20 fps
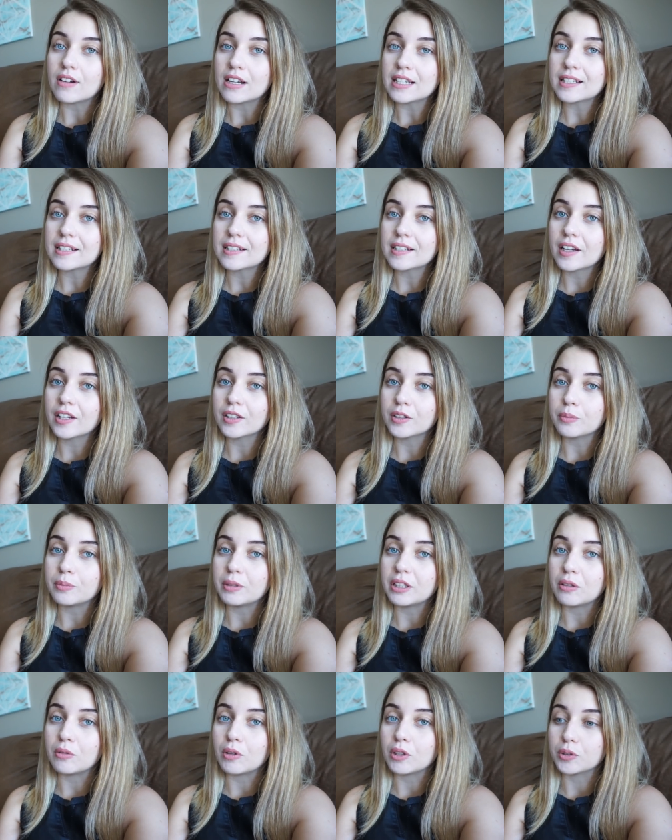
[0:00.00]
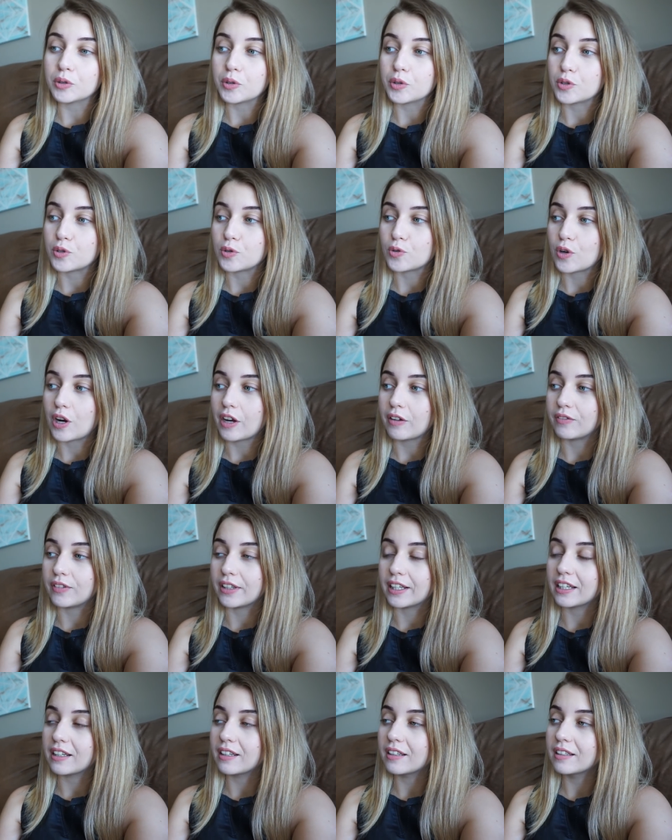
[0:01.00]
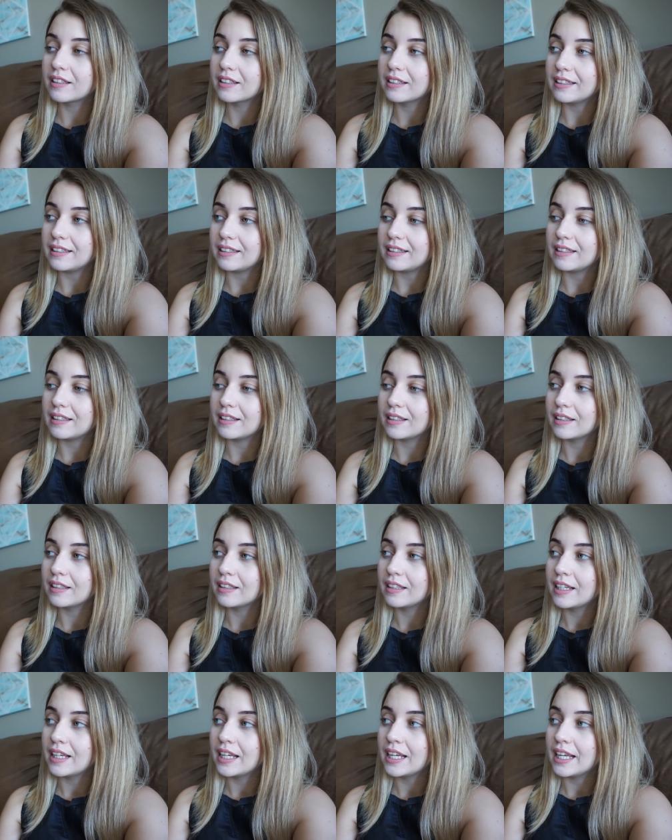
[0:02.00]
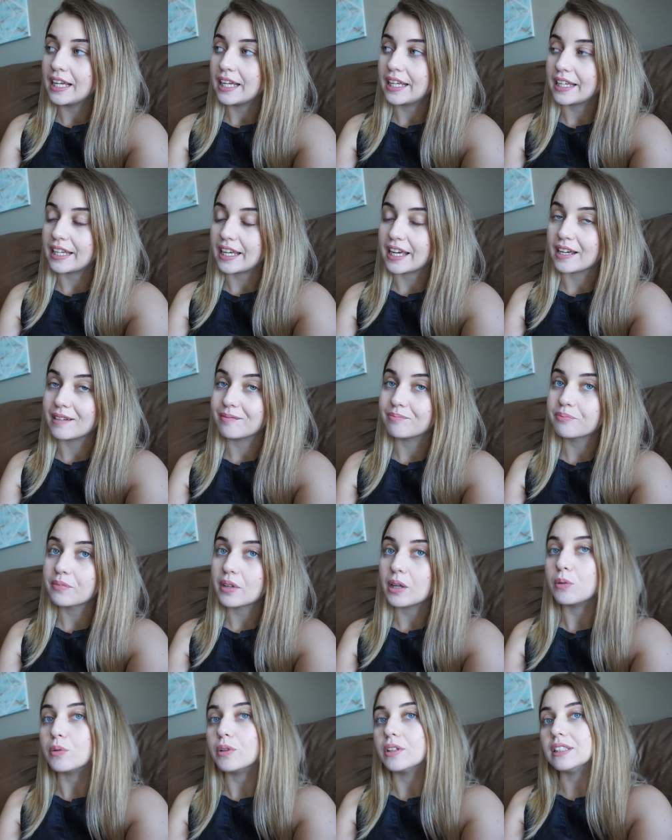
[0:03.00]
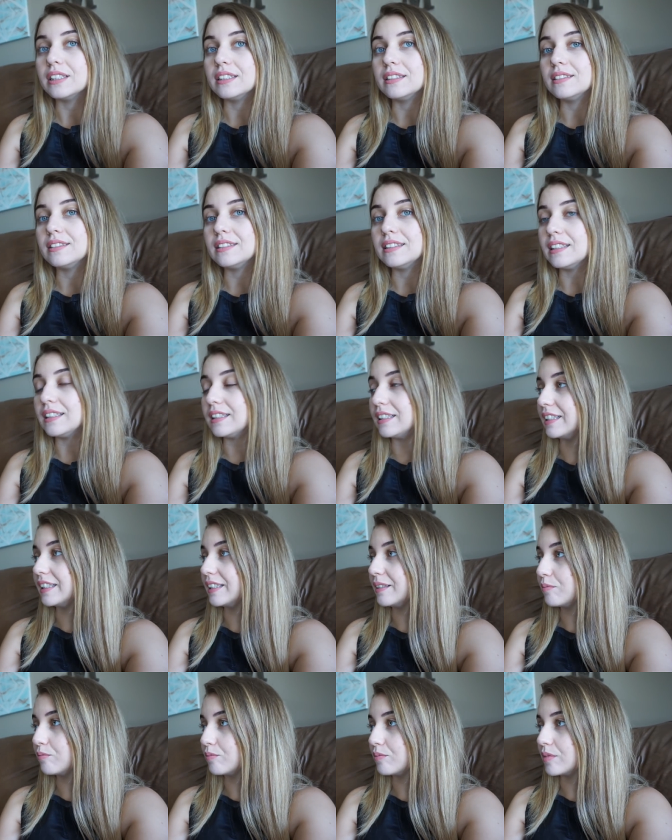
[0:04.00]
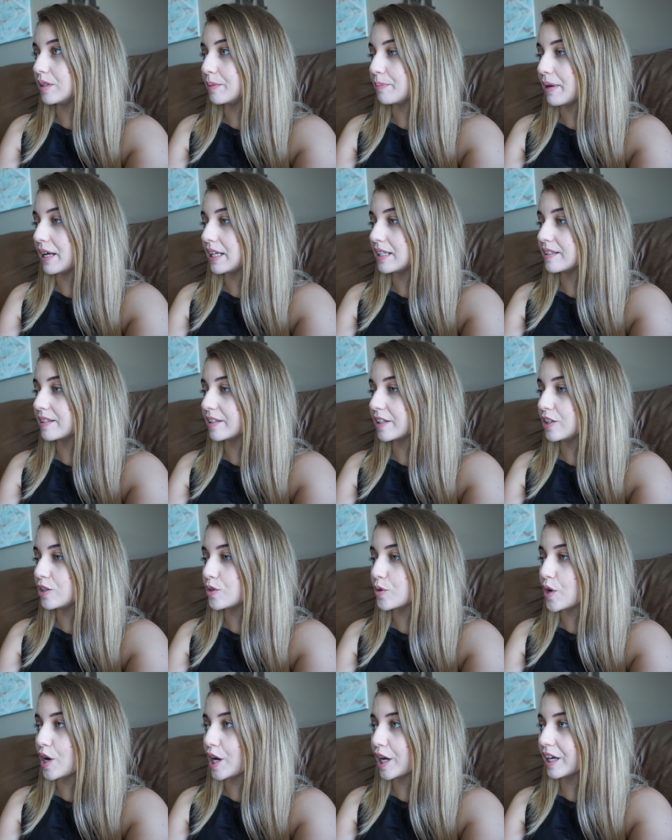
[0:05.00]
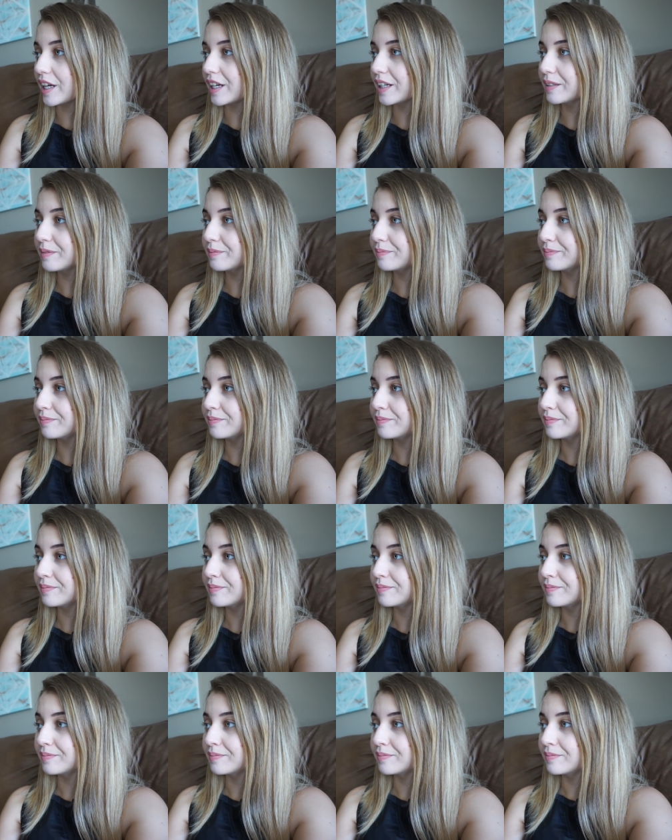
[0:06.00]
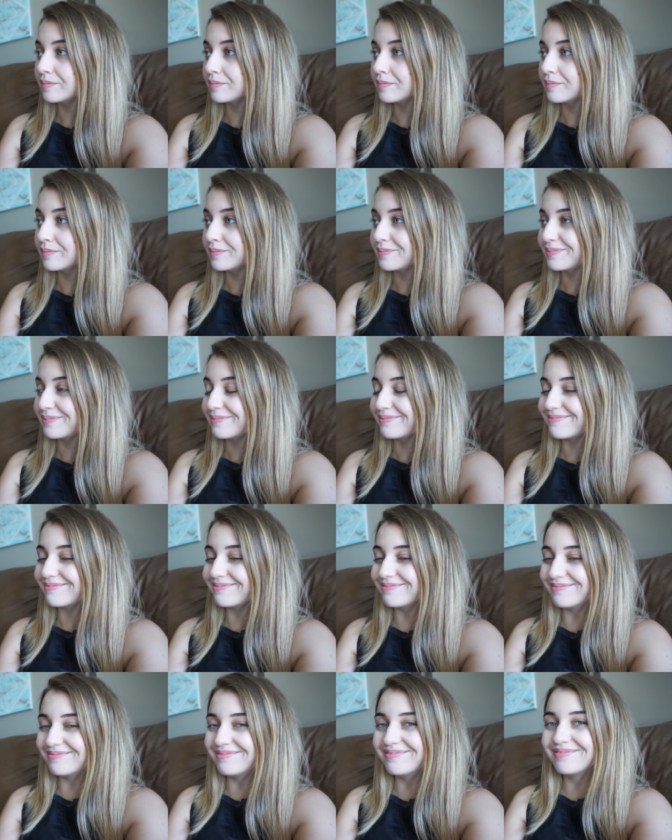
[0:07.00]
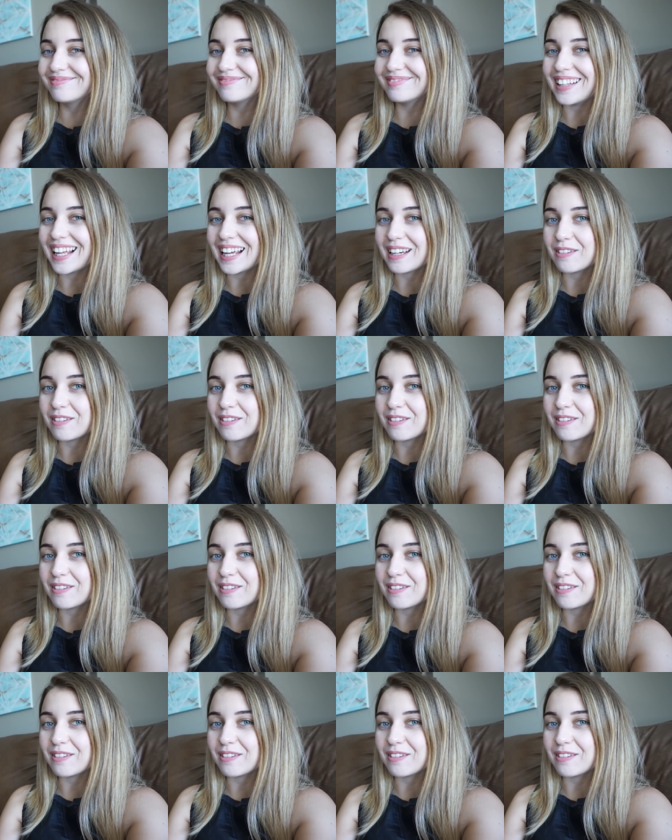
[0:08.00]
Russ is going to be the one who's driving. Driving? Yeah, uh, our uh, DD, the Penske truck. Oh, no, you're driving.